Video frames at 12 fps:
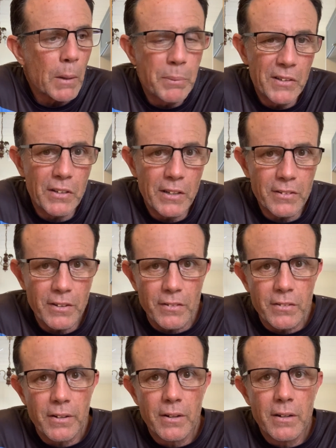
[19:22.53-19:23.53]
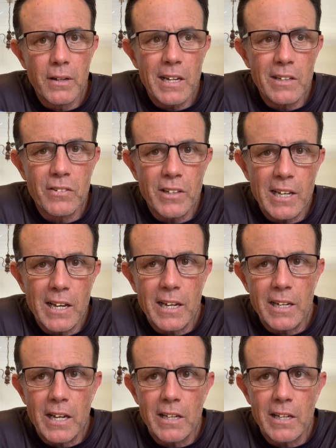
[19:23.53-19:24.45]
Persistence is the key.